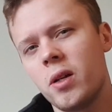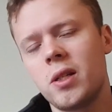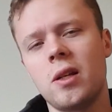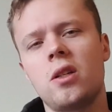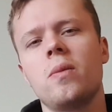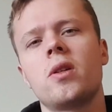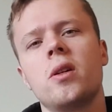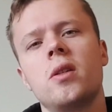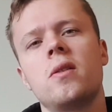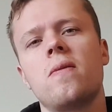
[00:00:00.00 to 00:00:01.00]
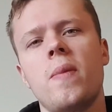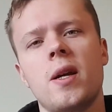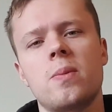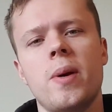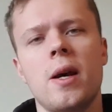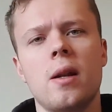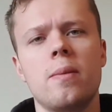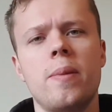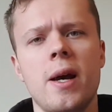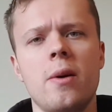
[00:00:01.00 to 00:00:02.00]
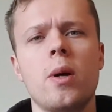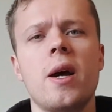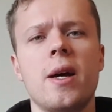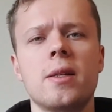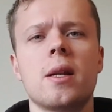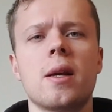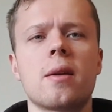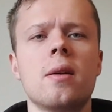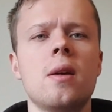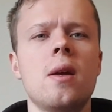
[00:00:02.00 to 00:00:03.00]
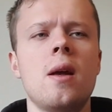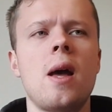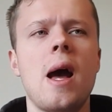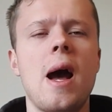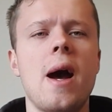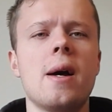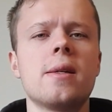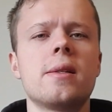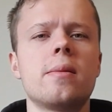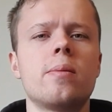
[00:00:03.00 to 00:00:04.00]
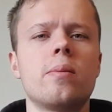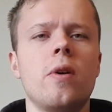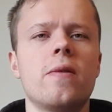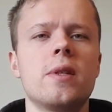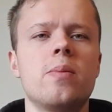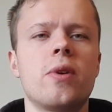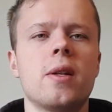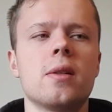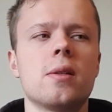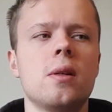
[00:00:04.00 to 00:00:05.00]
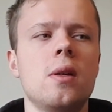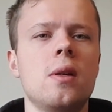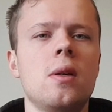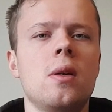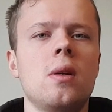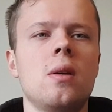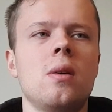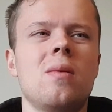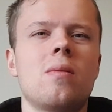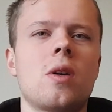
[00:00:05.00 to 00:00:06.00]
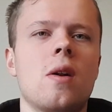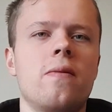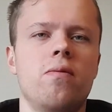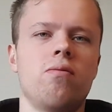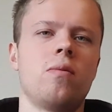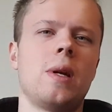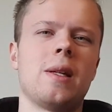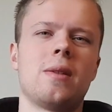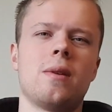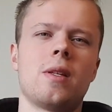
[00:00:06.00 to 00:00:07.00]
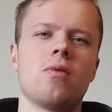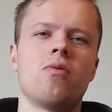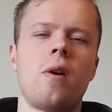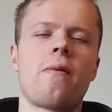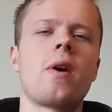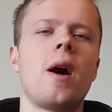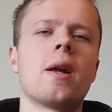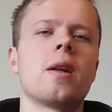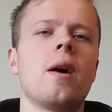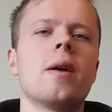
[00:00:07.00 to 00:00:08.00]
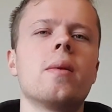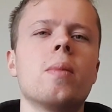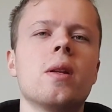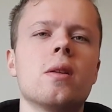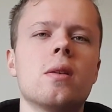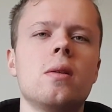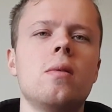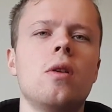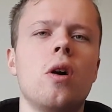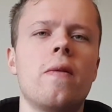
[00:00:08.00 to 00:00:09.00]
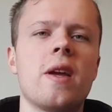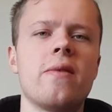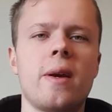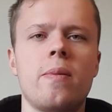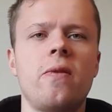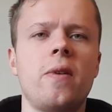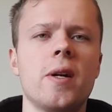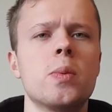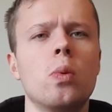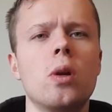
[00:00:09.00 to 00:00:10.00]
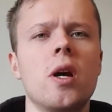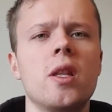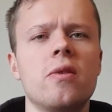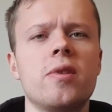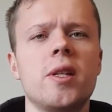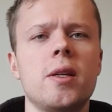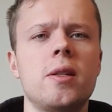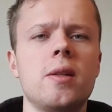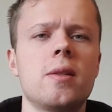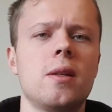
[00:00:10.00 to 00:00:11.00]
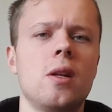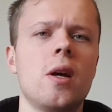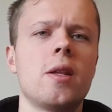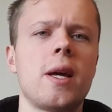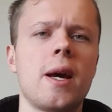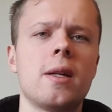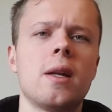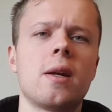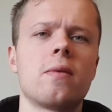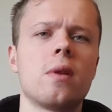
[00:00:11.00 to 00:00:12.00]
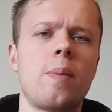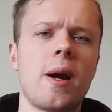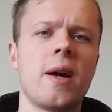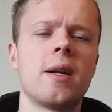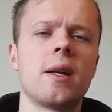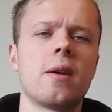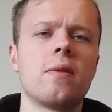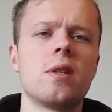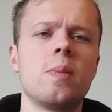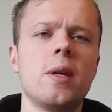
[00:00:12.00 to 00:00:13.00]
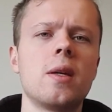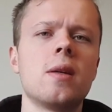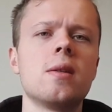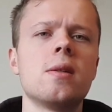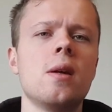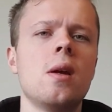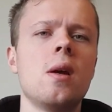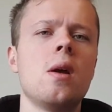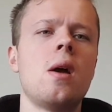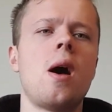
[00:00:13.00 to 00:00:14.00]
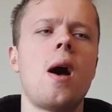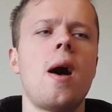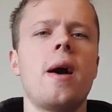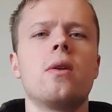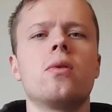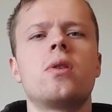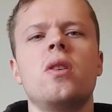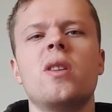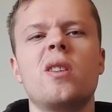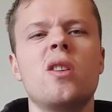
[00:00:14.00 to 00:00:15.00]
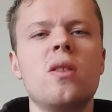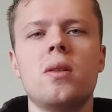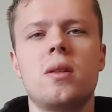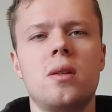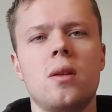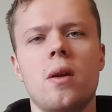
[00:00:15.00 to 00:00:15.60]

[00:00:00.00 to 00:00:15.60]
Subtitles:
take too much notice of max power handling, as obviously brands kind of it's a rough guideline. I mean, a lot of AV amplifiers will learn the resistance and learn the power handling of the speakers. And also you can use,